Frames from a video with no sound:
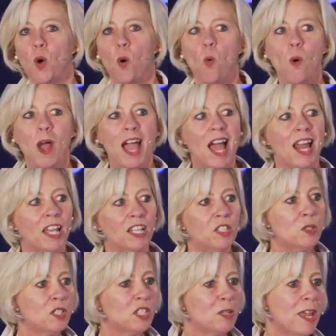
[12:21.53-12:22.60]
well, I
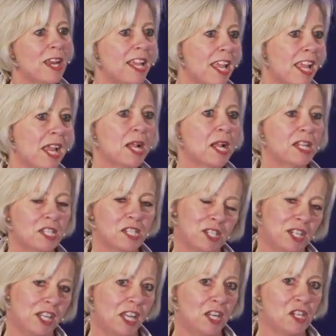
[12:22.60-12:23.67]
used to be an English
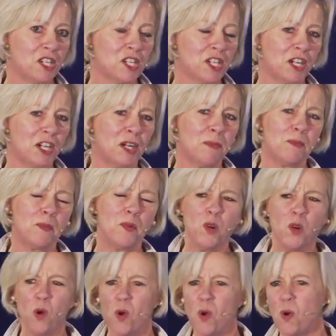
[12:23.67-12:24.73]
teacher,
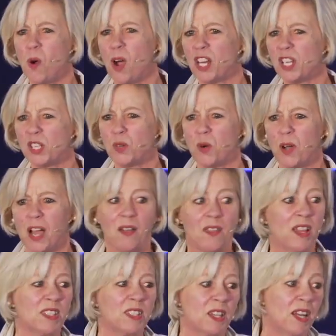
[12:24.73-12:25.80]
not quite sure how
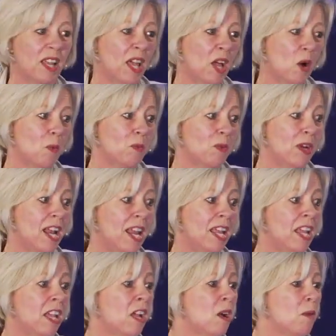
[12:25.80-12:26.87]
that's going to help
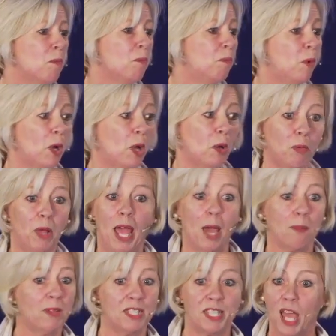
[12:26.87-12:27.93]
really, but
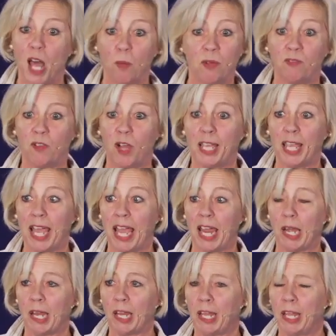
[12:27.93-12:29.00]
happy to help if I
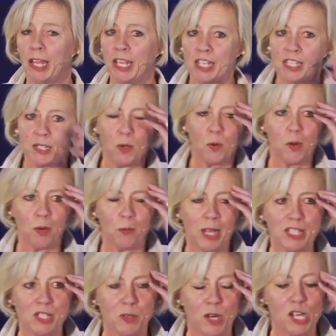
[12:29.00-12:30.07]
can. So we all went away
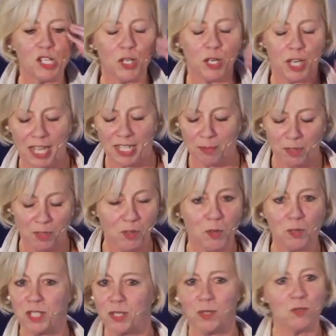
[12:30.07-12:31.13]
and scratched our heads, but of
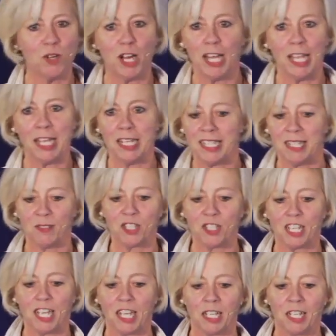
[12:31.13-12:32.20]
course it was really easy,
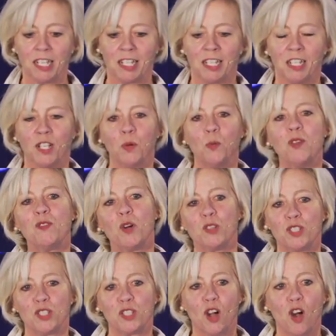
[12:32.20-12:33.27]
wasn't it? We've got
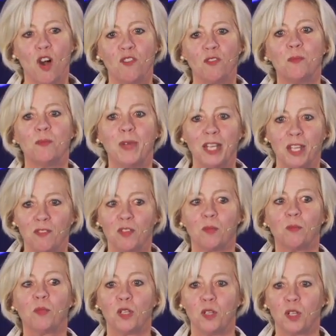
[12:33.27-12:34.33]
staff, many of
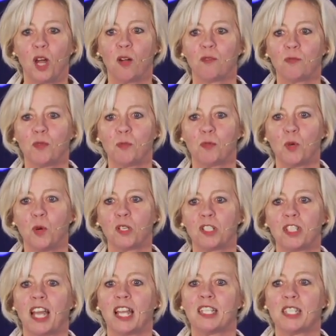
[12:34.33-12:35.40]
them who come from abroad
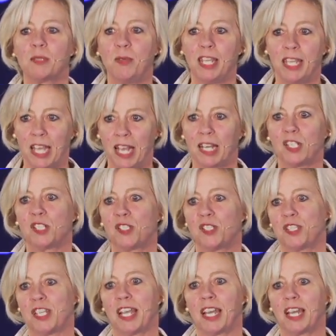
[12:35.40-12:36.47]
and speak English as a
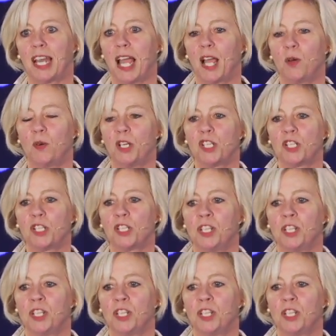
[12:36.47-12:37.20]
second language.